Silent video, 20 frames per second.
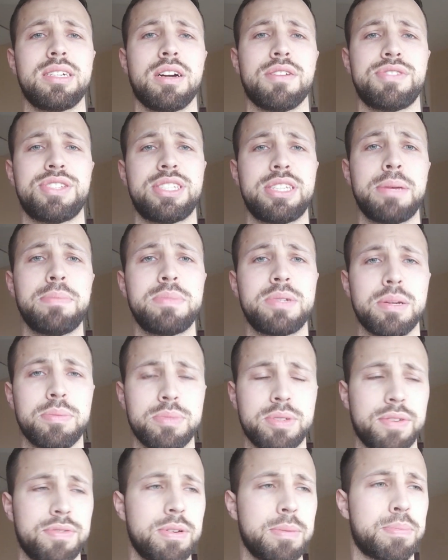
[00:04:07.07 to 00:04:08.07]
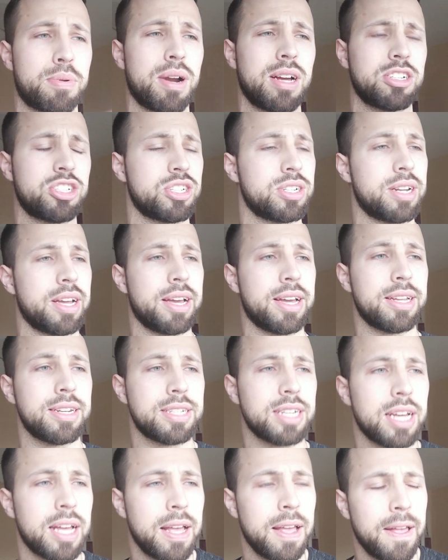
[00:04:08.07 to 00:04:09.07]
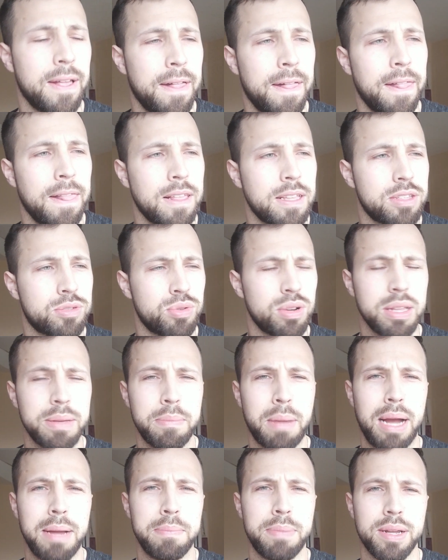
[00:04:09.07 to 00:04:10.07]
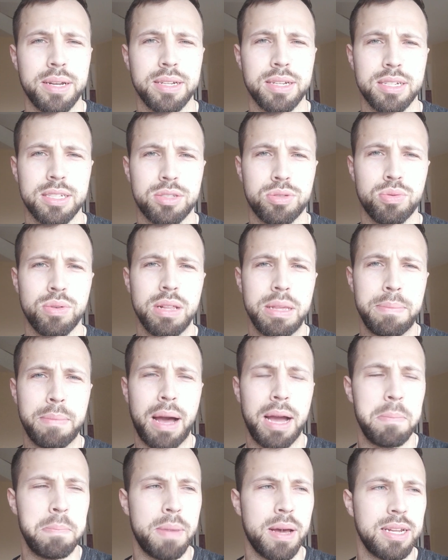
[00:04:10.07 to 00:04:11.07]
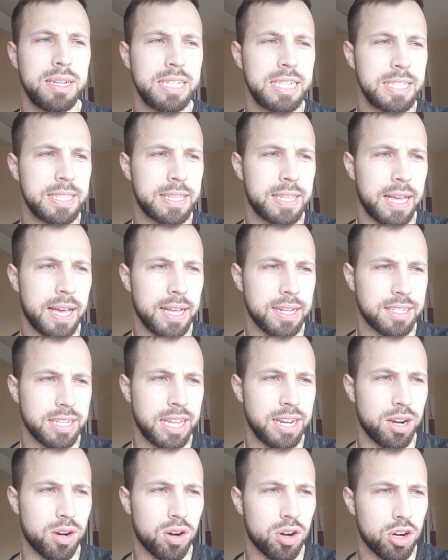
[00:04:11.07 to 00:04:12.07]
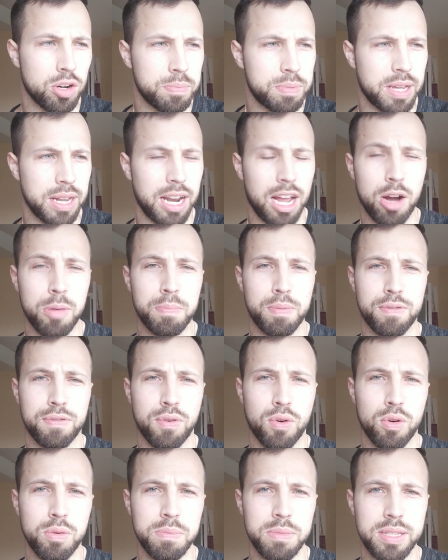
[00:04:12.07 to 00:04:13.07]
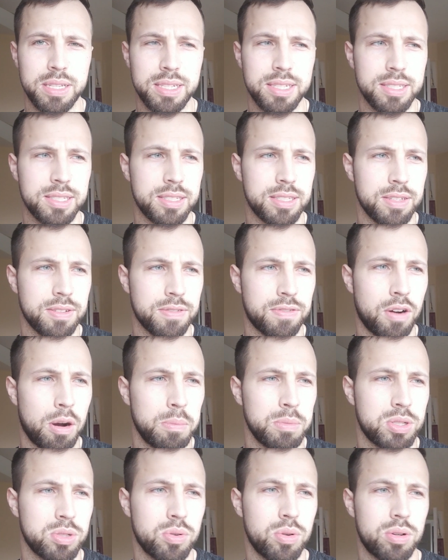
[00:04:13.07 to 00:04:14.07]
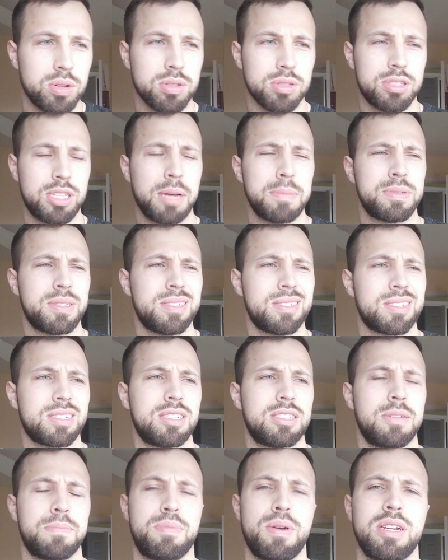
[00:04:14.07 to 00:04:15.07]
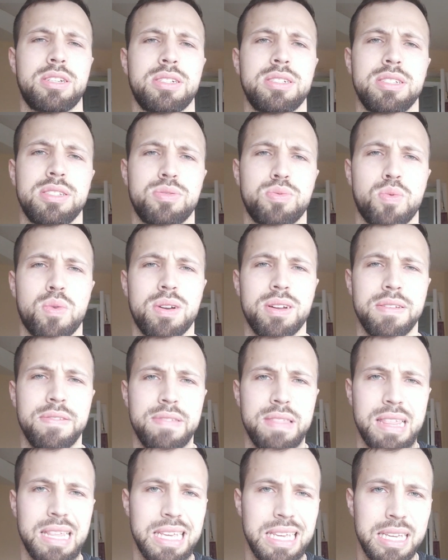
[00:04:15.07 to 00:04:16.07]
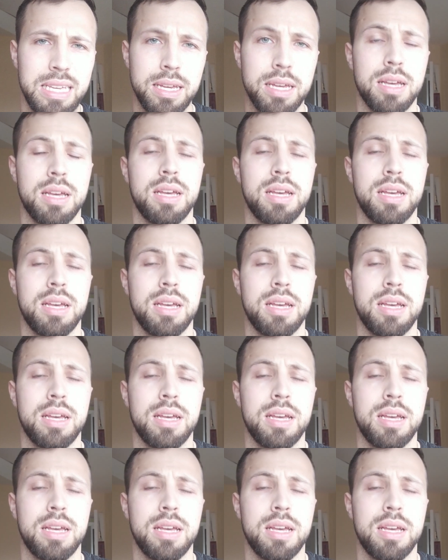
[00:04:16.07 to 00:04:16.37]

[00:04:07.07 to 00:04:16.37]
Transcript: of symptoms of depression. And it's really mind-bending. It's really mind-bending that an herb can outperform these pharmaceutical substances, because depression is one of the